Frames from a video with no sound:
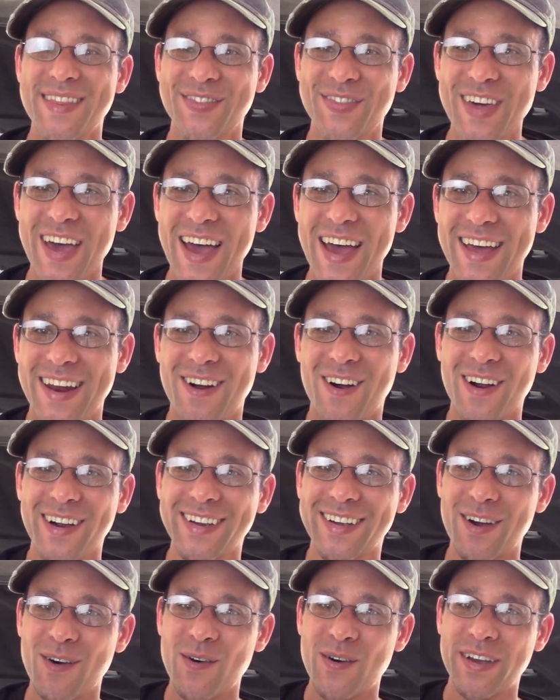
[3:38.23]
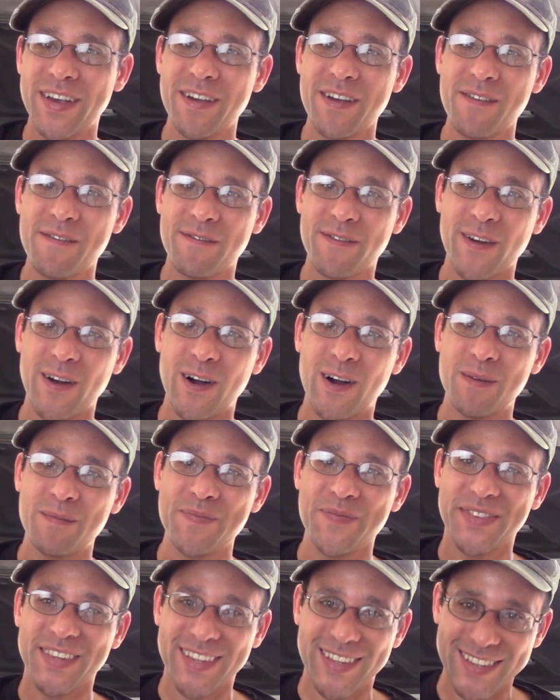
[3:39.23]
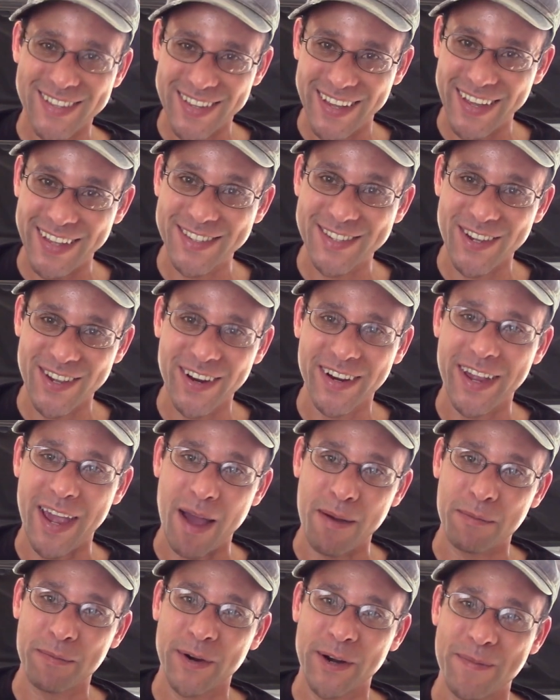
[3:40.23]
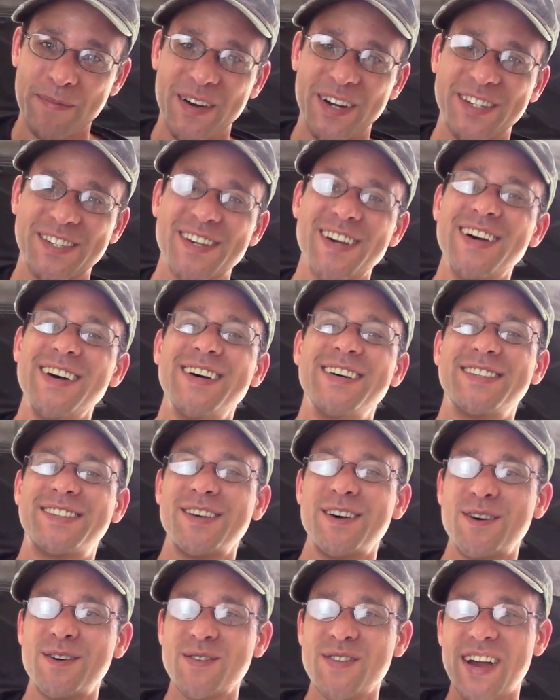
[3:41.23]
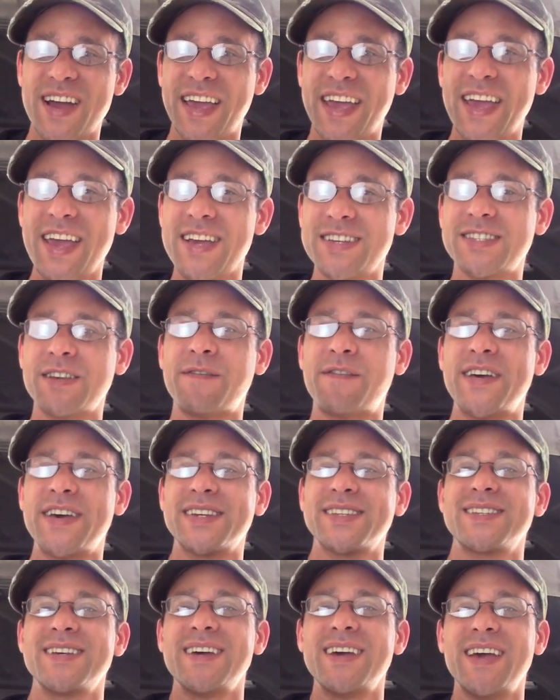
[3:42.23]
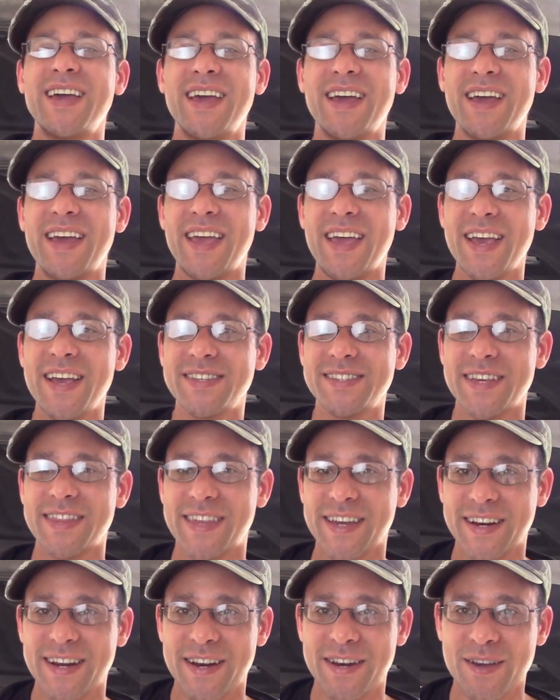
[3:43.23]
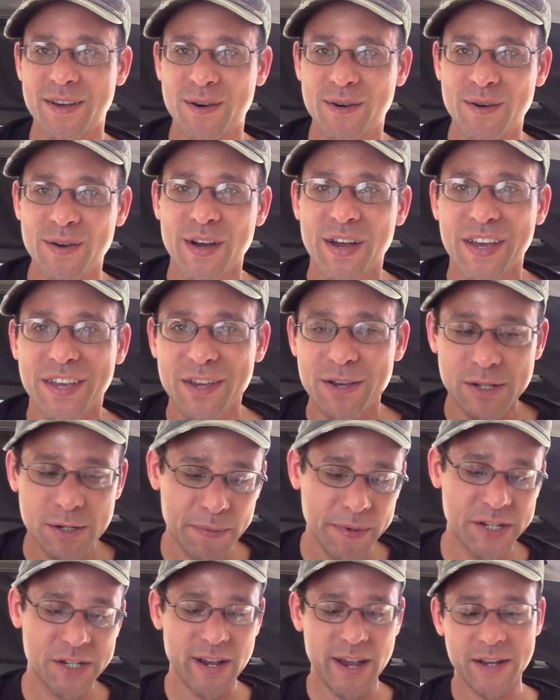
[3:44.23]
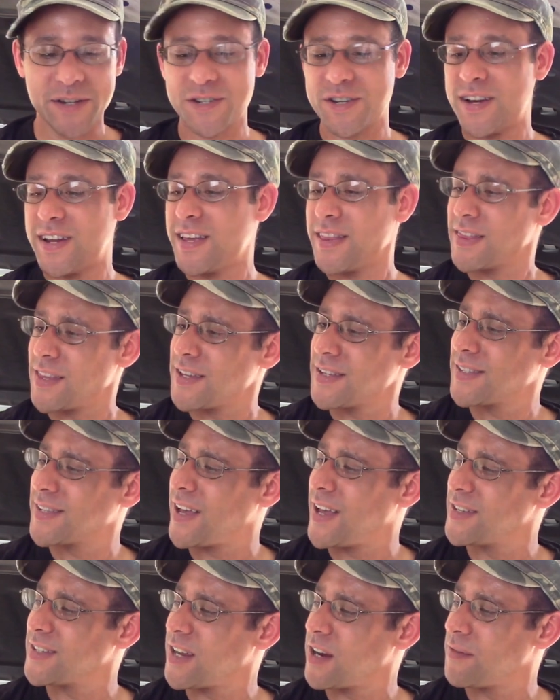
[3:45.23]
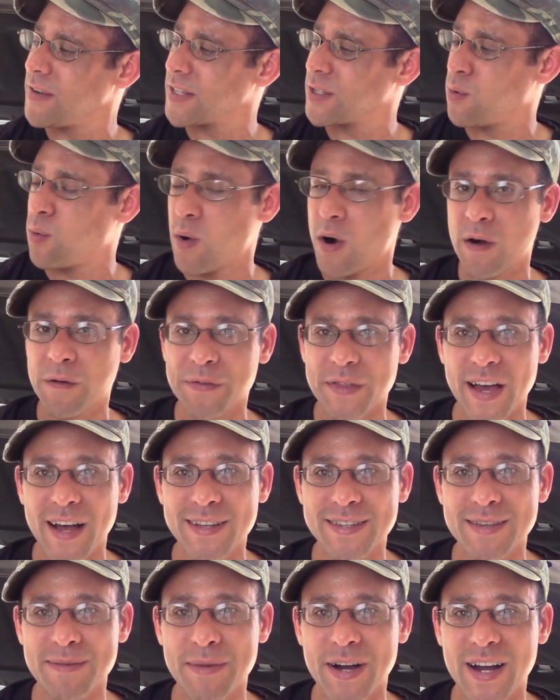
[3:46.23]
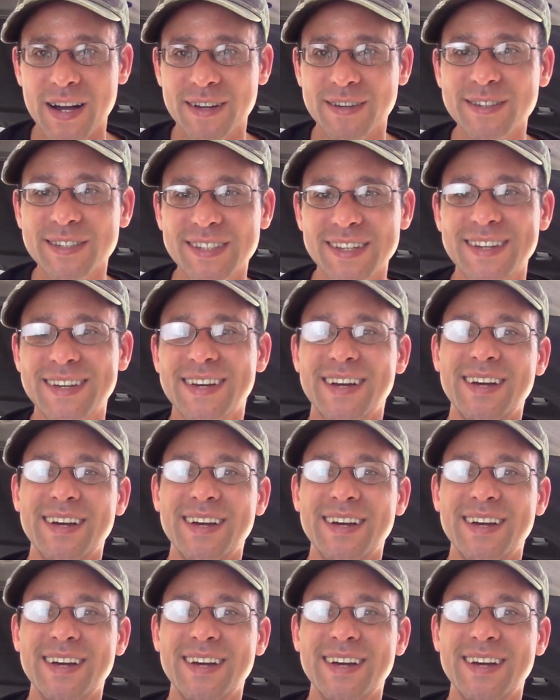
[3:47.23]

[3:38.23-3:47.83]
that are going from into your cabin pretty much. So easy fix, easy thing to do. You should be changing it. This says every 12,000 miles.